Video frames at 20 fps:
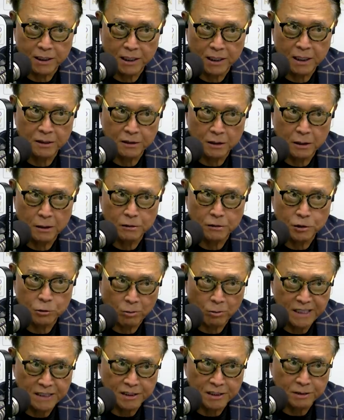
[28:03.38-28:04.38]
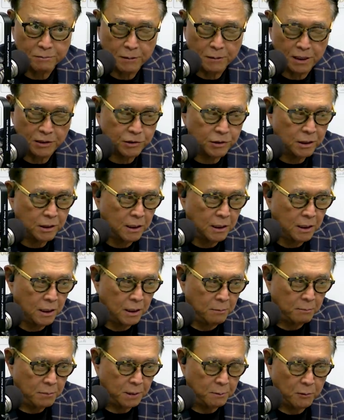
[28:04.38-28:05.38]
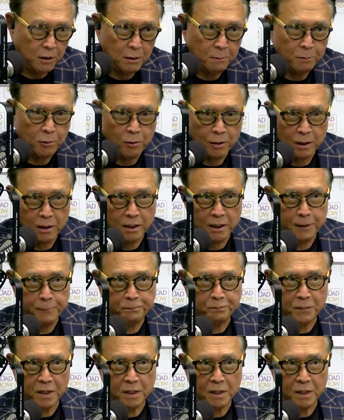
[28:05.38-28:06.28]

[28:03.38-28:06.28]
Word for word: again, you'll learn twice as much. But more importantly,